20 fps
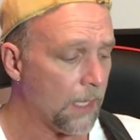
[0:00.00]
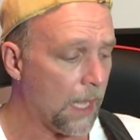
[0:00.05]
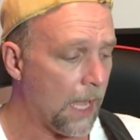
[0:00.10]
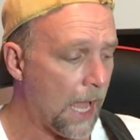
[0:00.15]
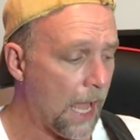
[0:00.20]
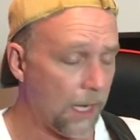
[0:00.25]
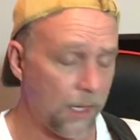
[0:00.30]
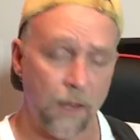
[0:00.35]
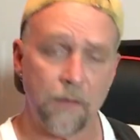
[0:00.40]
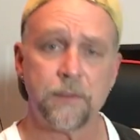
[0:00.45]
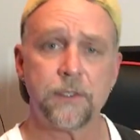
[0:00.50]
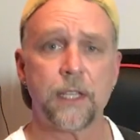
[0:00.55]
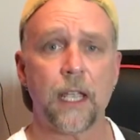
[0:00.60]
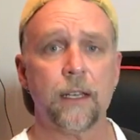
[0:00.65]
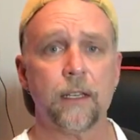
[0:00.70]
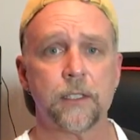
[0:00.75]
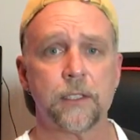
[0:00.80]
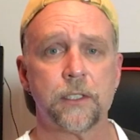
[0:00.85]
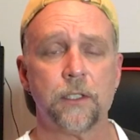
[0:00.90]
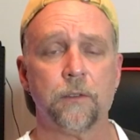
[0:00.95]
I love
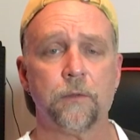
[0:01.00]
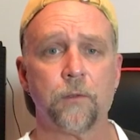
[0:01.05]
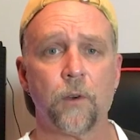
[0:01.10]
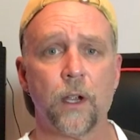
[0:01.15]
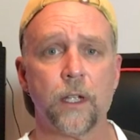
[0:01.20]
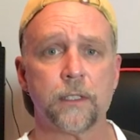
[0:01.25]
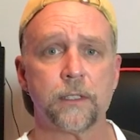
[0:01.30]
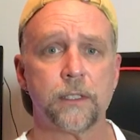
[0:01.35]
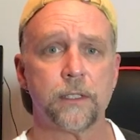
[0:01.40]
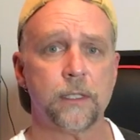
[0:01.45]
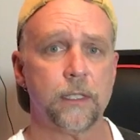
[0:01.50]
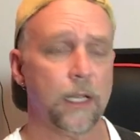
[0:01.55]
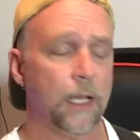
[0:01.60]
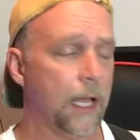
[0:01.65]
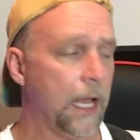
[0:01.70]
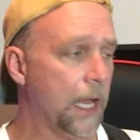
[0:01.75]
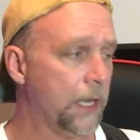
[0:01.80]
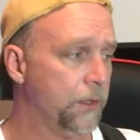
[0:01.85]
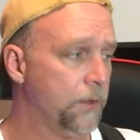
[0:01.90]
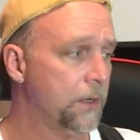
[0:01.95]
stainless steel frets.
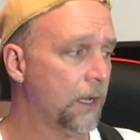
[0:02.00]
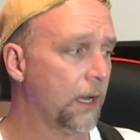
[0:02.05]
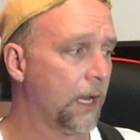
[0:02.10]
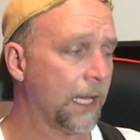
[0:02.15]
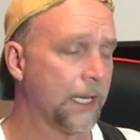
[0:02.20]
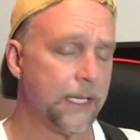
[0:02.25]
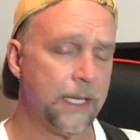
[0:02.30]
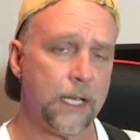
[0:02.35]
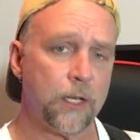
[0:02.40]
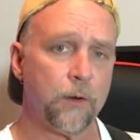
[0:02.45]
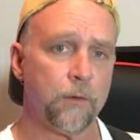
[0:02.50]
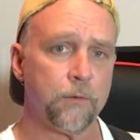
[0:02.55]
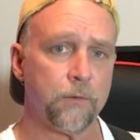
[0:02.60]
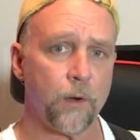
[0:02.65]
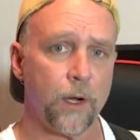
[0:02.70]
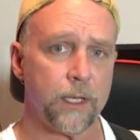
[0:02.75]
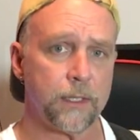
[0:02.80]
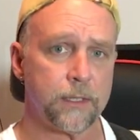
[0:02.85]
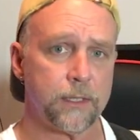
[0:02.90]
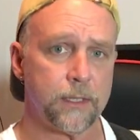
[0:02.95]
I do not like nickel
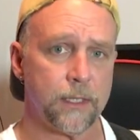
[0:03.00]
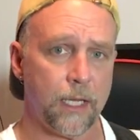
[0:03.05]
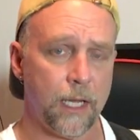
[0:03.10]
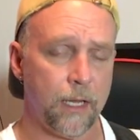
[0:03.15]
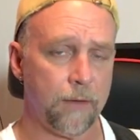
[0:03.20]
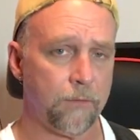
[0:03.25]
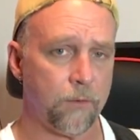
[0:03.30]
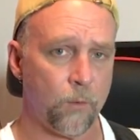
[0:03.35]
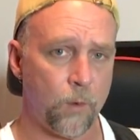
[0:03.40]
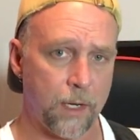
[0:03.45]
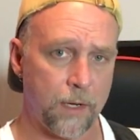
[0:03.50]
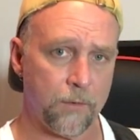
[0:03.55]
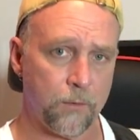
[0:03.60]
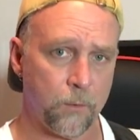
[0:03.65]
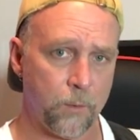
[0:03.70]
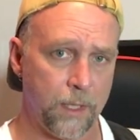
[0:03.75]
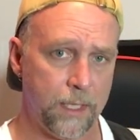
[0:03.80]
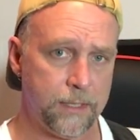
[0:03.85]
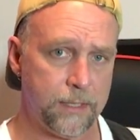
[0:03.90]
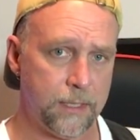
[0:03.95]
frets, and for whatever
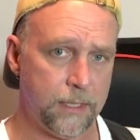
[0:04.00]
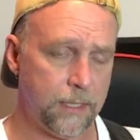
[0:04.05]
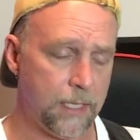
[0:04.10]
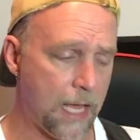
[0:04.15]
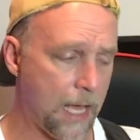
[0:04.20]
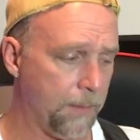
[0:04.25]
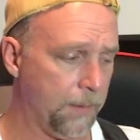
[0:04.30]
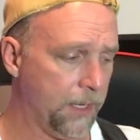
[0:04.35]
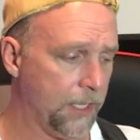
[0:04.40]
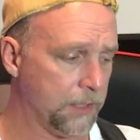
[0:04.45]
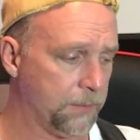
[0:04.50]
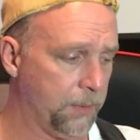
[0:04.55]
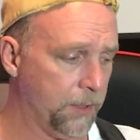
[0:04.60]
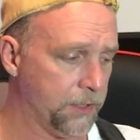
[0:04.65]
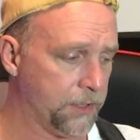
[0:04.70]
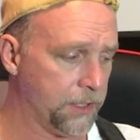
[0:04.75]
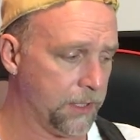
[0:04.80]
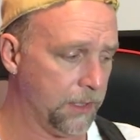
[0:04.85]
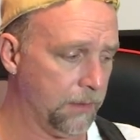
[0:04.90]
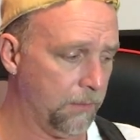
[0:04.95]
reason, Ibanez
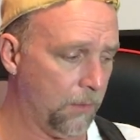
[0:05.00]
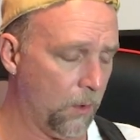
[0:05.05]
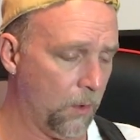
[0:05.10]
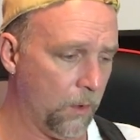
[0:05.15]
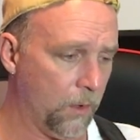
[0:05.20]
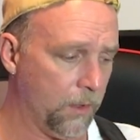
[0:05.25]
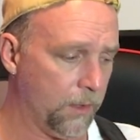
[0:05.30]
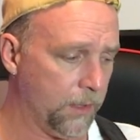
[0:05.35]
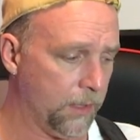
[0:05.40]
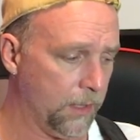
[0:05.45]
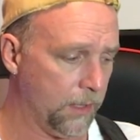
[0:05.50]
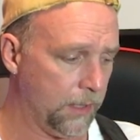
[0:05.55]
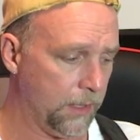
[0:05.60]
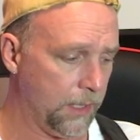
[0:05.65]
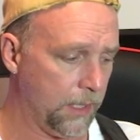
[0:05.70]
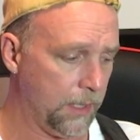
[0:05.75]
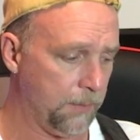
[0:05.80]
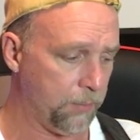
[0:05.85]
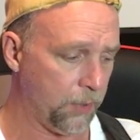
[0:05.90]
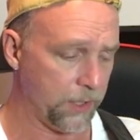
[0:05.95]
puts them on
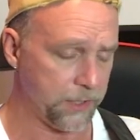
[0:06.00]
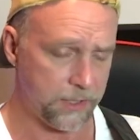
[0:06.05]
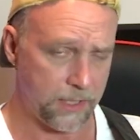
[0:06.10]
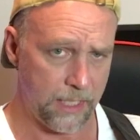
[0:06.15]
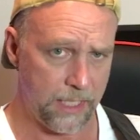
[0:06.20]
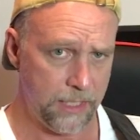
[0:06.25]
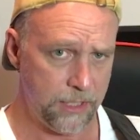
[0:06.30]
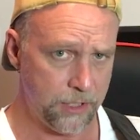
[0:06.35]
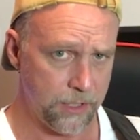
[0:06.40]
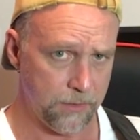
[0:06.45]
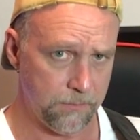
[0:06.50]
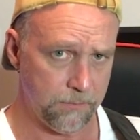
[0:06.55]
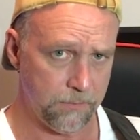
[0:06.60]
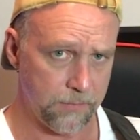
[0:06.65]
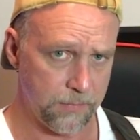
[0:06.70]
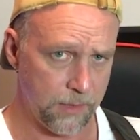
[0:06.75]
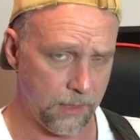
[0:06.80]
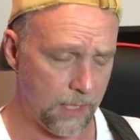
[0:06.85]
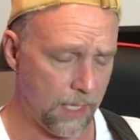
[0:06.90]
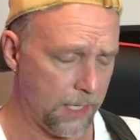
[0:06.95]
the Prestige
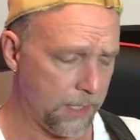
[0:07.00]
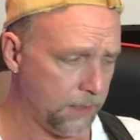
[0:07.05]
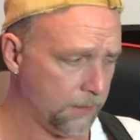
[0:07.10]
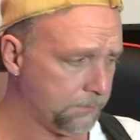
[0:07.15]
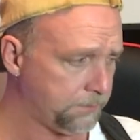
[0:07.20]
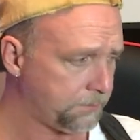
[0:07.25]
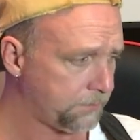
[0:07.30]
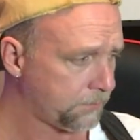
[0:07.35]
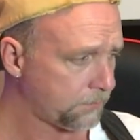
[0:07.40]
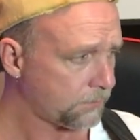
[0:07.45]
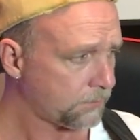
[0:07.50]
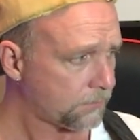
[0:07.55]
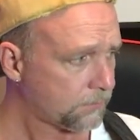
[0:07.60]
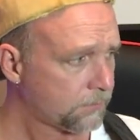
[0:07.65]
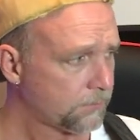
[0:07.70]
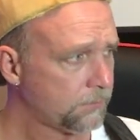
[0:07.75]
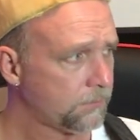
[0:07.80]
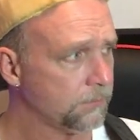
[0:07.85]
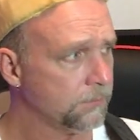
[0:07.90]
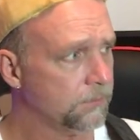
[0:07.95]
line,
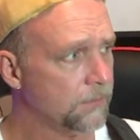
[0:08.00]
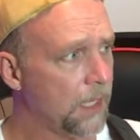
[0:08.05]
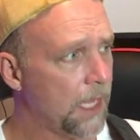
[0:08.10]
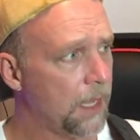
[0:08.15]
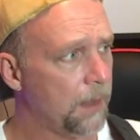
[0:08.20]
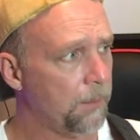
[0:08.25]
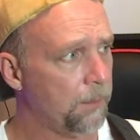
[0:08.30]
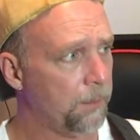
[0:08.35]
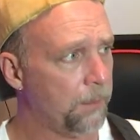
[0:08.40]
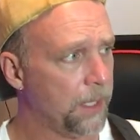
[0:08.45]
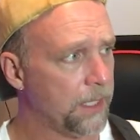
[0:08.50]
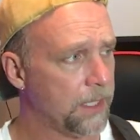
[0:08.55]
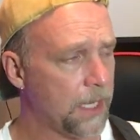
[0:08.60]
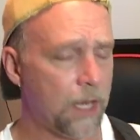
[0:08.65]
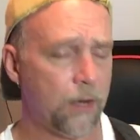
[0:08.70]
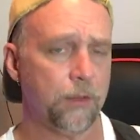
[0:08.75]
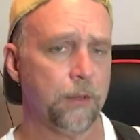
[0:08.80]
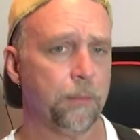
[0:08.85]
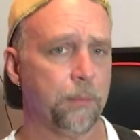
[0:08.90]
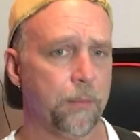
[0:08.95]
but
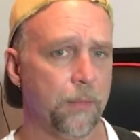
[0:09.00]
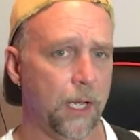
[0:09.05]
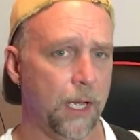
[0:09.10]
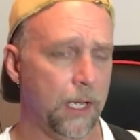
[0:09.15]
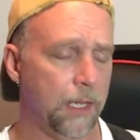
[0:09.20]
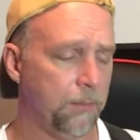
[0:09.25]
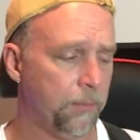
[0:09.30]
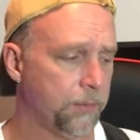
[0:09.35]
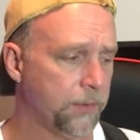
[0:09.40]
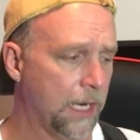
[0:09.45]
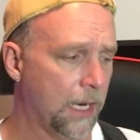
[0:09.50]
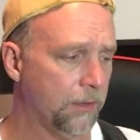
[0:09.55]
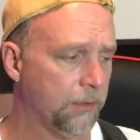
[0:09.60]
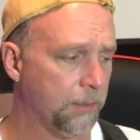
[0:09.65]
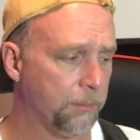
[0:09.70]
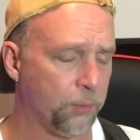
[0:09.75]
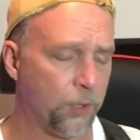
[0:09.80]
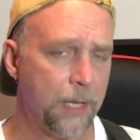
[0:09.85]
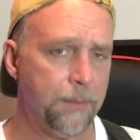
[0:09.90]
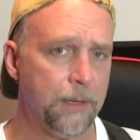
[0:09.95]
not on
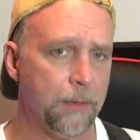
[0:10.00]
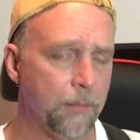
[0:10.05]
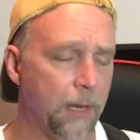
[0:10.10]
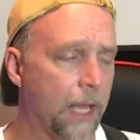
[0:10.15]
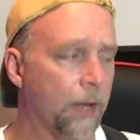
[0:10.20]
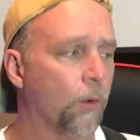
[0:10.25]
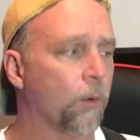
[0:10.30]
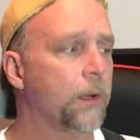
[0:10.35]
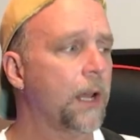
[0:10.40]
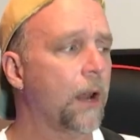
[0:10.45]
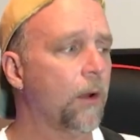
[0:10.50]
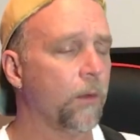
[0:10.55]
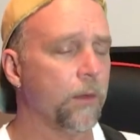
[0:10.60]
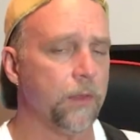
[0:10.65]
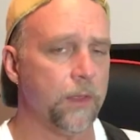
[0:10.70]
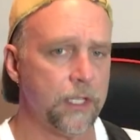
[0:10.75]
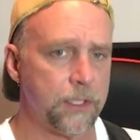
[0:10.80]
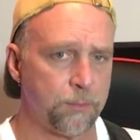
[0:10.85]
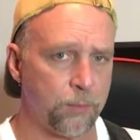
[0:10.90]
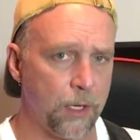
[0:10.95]
the Premium line, or not
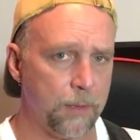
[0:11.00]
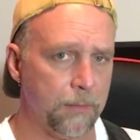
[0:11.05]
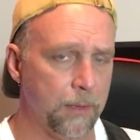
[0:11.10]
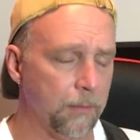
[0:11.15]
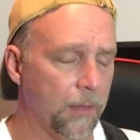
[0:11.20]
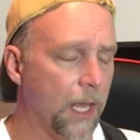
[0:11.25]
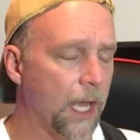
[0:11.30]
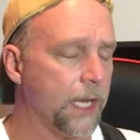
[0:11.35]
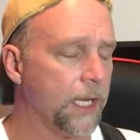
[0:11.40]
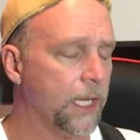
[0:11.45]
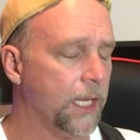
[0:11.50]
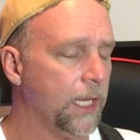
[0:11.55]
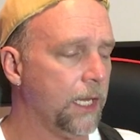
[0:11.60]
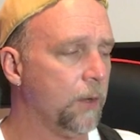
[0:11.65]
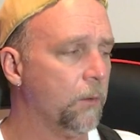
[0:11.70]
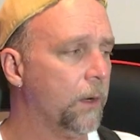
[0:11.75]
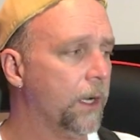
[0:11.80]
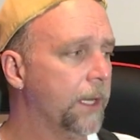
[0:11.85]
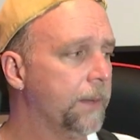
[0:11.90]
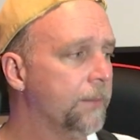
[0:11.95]
on this Premium line
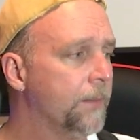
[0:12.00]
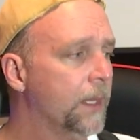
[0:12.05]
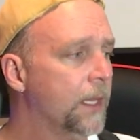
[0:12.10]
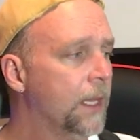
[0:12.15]
anyway.